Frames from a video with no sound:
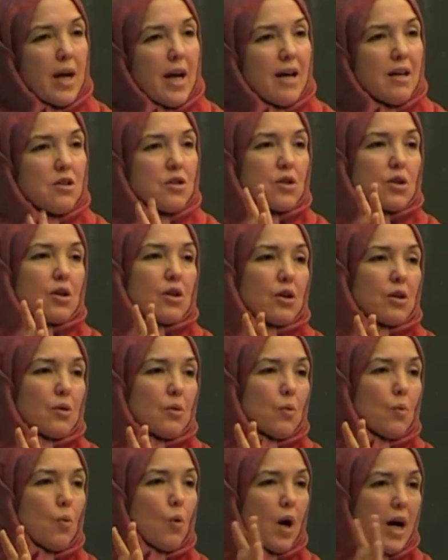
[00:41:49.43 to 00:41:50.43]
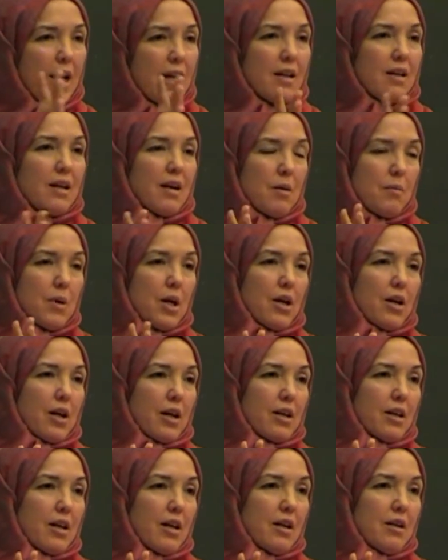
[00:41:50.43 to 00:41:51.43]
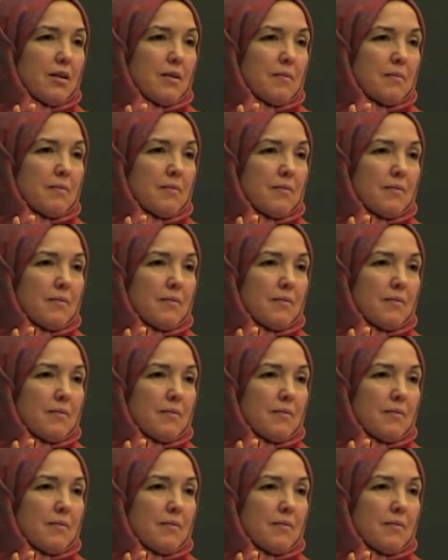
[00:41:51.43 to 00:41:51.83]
enter white America.